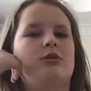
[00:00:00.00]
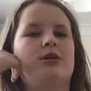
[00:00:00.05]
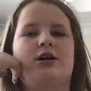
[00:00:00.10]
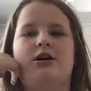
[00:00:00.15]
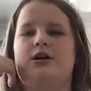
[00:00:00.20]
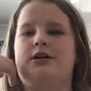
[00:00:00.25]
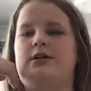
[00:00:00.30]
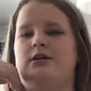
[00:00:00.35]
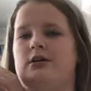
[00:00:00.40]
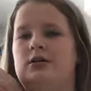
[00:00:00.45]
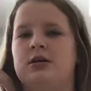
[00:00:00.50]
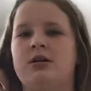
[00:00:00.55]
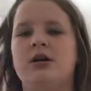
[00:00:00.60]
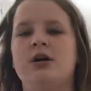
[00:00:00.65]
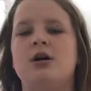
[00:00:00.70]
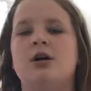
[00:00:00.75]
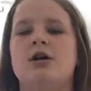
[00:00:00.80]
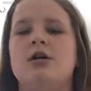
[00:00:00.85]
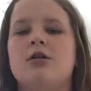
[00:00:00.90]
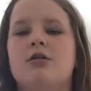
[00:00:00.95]
I'm gonna
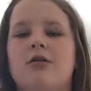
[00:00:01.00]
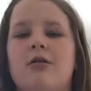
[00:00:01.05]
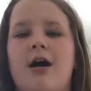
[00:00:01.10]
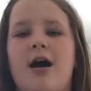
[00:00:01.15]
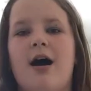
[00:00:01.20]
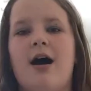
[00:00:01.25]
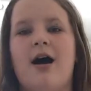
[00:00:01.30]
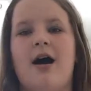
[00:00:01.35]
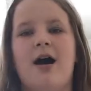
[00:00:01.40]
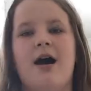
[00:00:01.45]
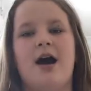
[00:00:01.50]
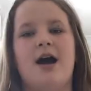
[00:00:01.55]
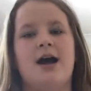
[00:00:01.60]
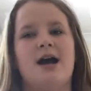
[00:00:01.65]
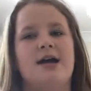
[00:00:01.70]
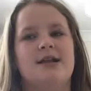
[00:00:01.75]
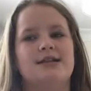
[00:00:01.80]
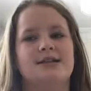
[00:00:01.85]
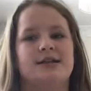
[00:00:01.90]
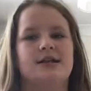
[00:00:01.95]

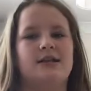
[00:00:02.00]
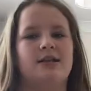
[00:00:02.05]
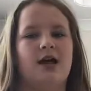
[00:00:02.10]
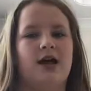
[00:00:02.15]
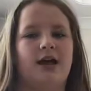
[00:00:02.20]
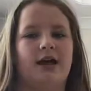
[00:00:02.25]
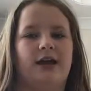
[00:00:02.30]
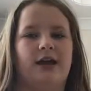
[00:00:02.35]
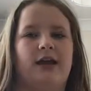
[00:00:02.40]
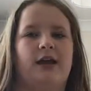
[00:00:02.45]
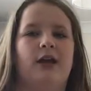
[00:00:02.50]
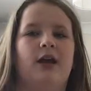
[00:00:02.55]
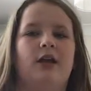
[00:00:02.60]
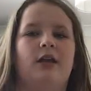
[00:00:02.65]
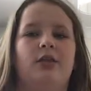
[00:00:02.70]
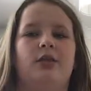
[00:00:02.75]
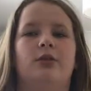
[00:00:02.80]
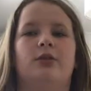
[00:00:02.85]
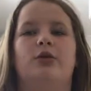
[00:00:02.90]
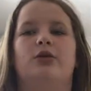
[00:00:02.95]
ride till I
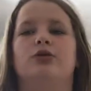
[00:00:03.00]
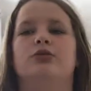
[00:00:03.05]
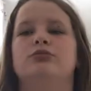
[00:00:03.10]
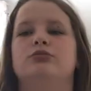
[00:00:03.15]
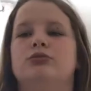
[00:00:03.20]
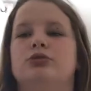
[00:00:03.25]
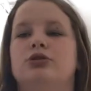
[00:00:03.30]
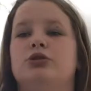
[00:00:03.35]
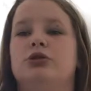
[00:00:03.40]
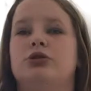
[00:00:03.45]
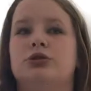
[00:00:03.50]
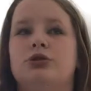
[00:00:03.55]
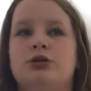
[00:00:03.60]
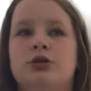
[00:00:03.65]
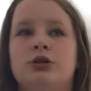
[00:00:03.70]
can't no more.